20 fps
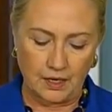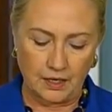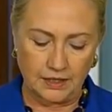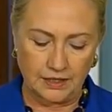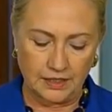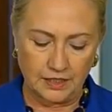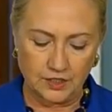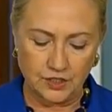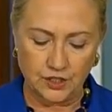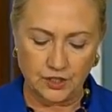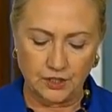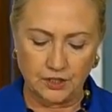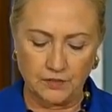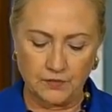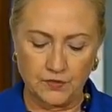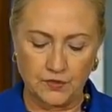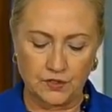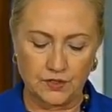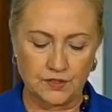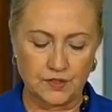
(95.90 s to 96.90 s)

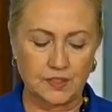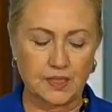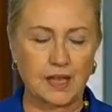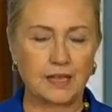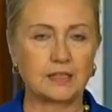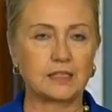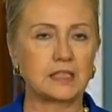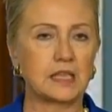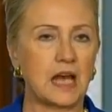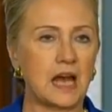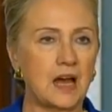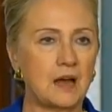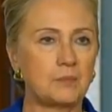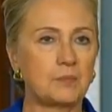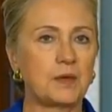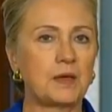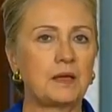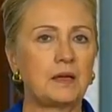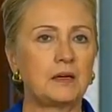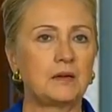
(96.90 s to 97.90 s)
initiatives to send
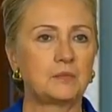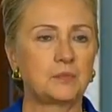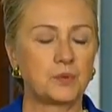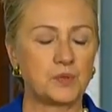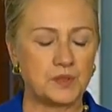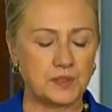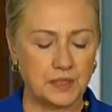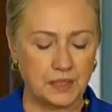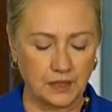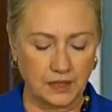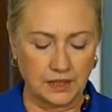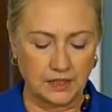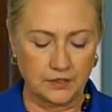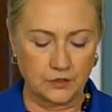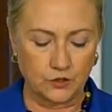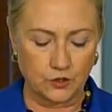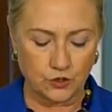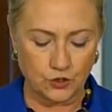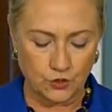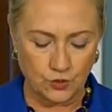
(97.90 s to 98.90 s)
top
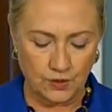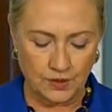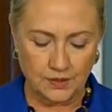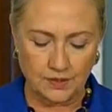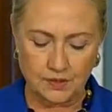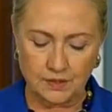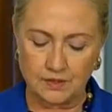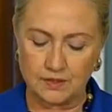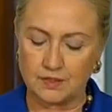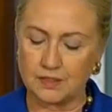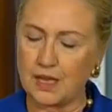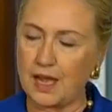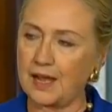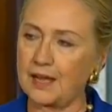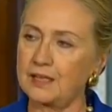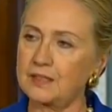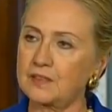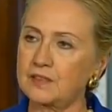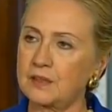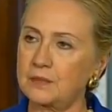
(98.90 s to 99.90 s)
Brazilian students in
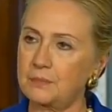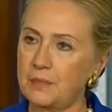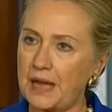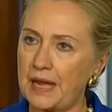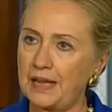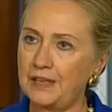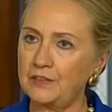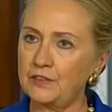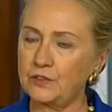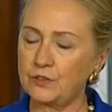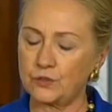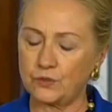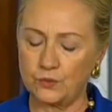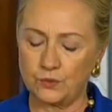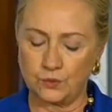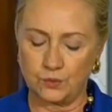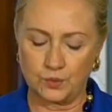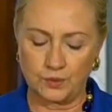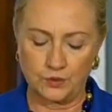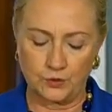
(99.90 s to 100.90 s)
science and math
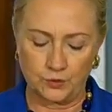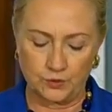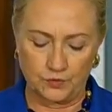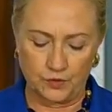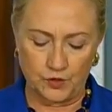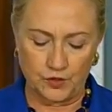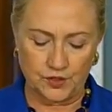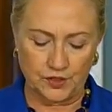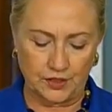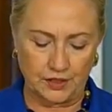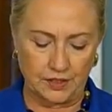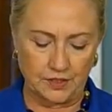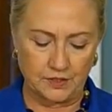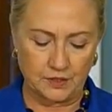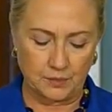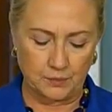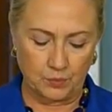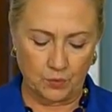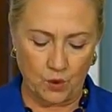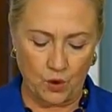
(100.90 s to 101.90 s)
to
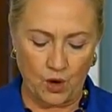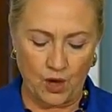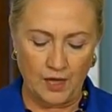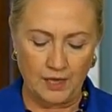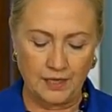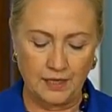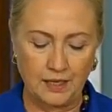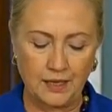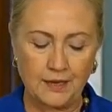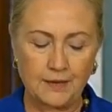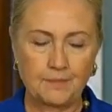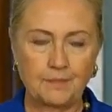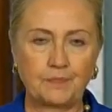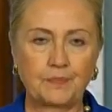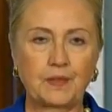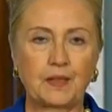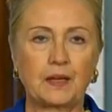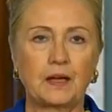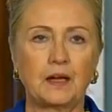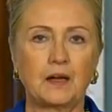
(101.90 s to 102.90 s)
universities abroad.
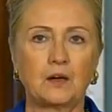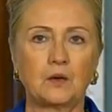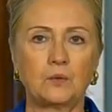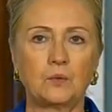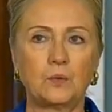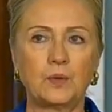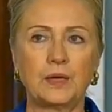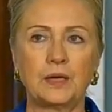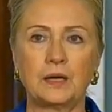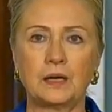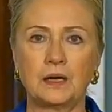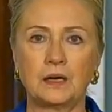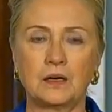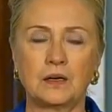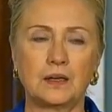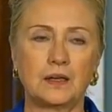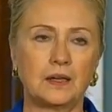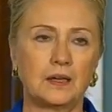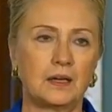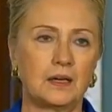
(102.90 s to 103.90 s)
We
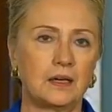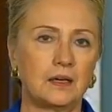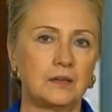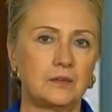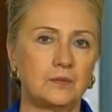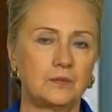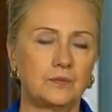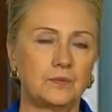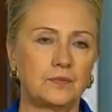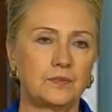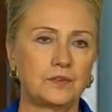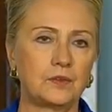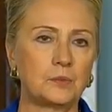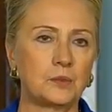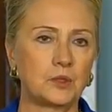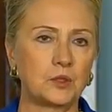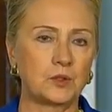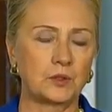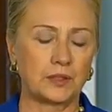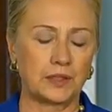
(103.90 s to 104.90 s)
are
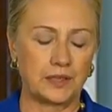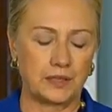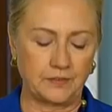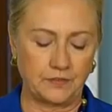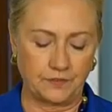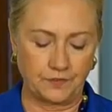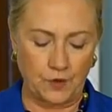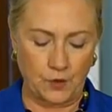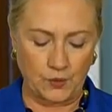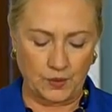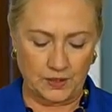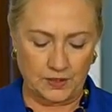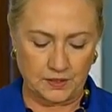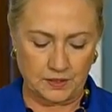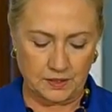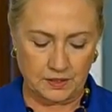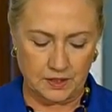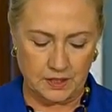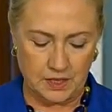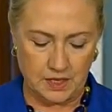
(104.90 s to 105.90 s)
similarly
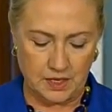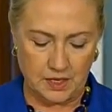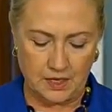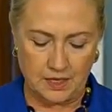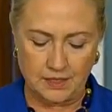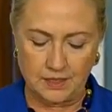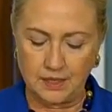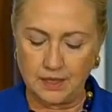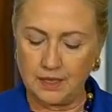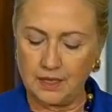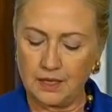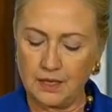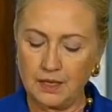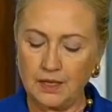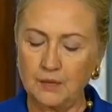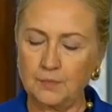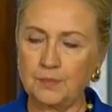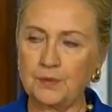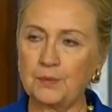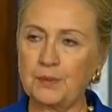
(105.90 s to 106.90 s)
focused on
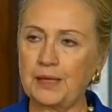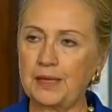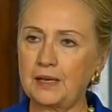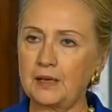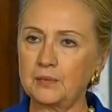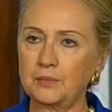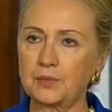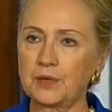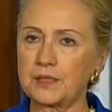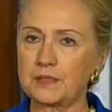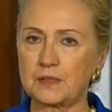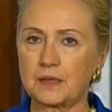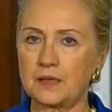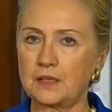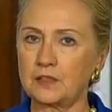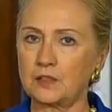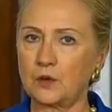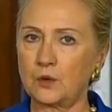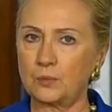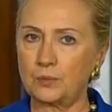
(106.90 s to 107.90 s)
implementing
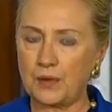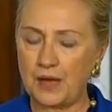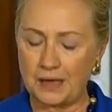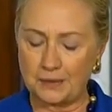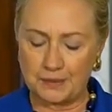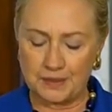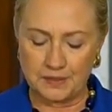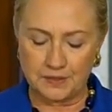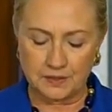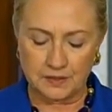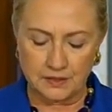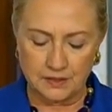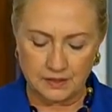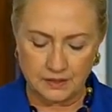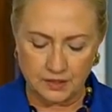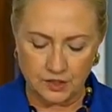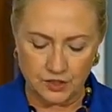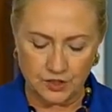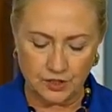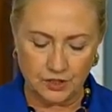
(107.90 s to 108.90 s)
President Obama's
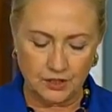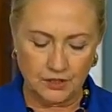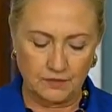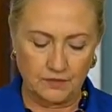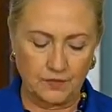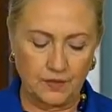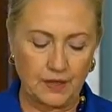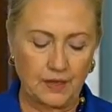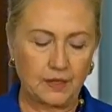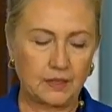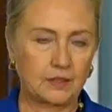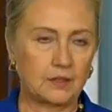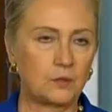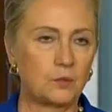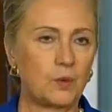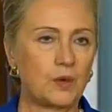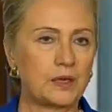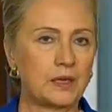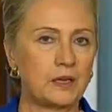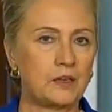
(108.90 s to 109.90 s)
initiative, the
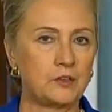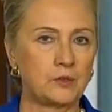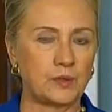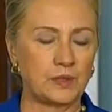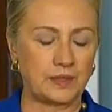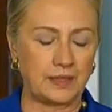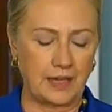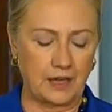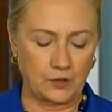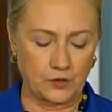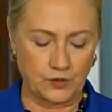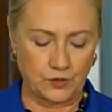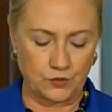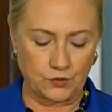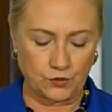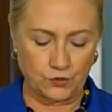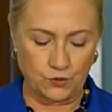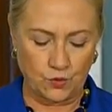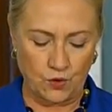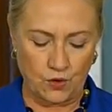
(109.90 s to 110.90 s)
100,000
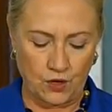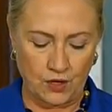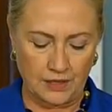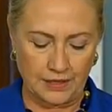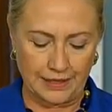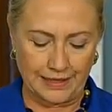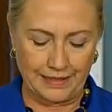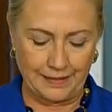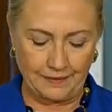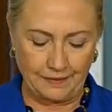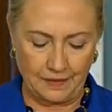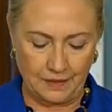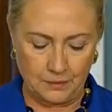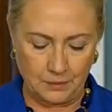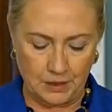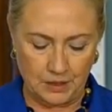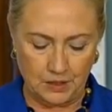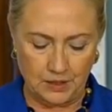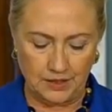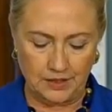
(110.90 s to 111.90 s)
Strong in the
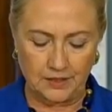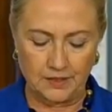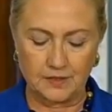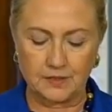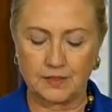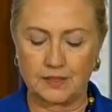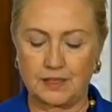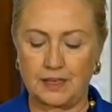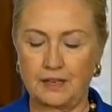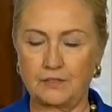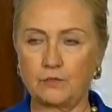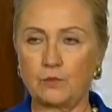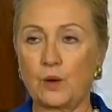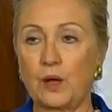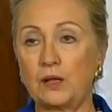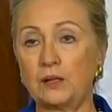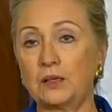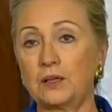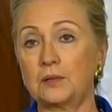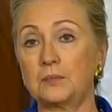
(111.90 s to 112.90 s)
Americas, and have
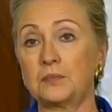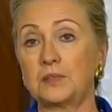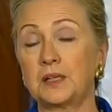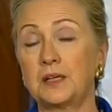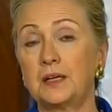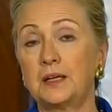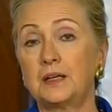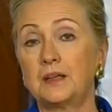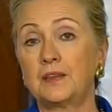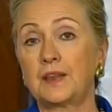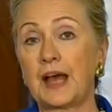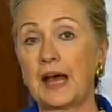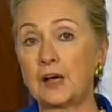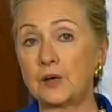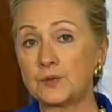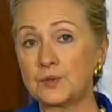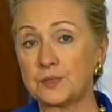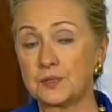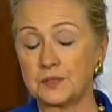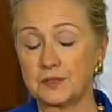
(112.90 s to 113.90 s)
welcomed
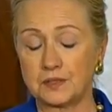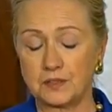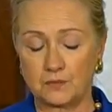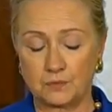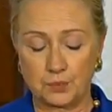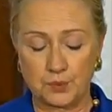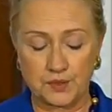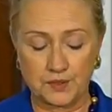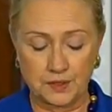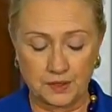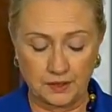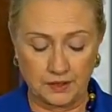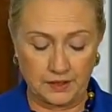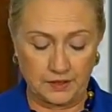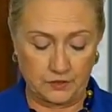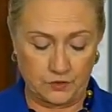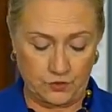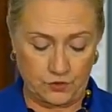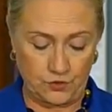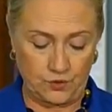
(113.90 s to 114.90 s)
thousands of
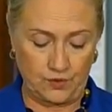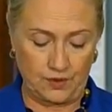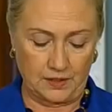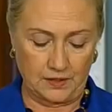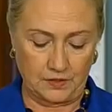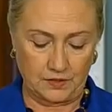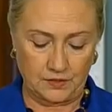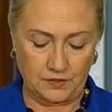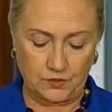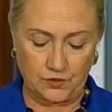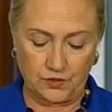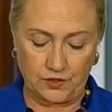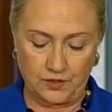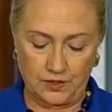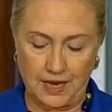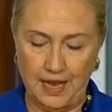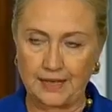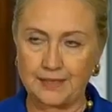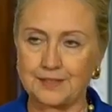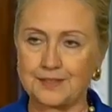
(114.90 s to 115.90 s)
Brazilian students to the
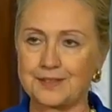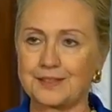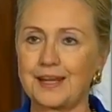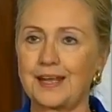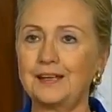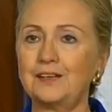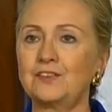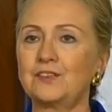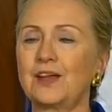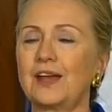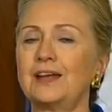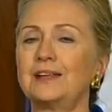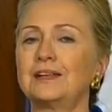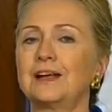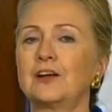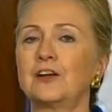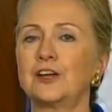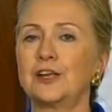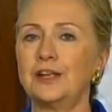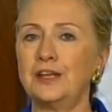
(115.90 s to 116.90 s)
United States and
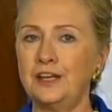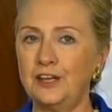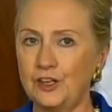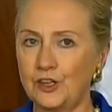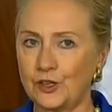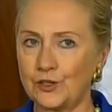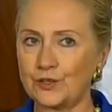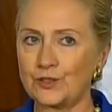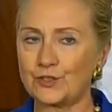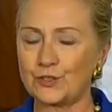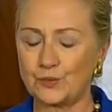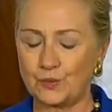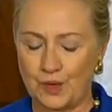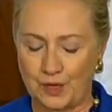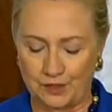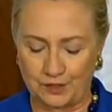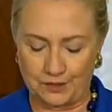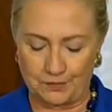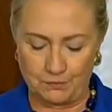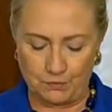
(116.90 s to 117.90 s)
are eager to
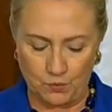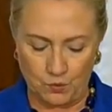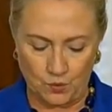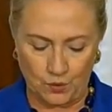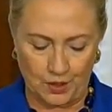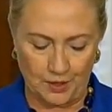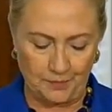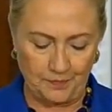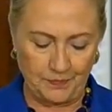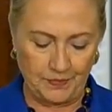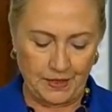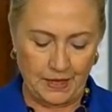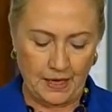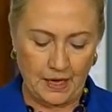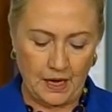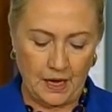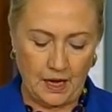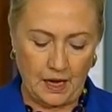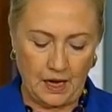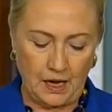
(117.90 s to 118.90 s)
welcome more.
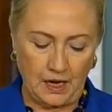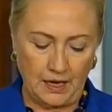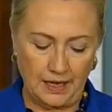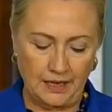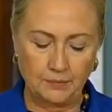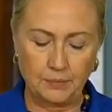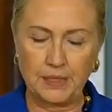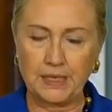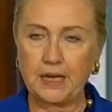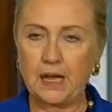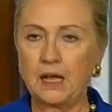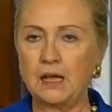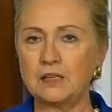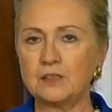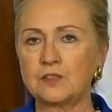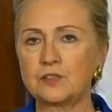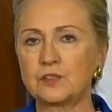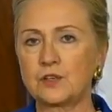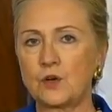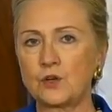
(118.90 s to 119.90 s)
And because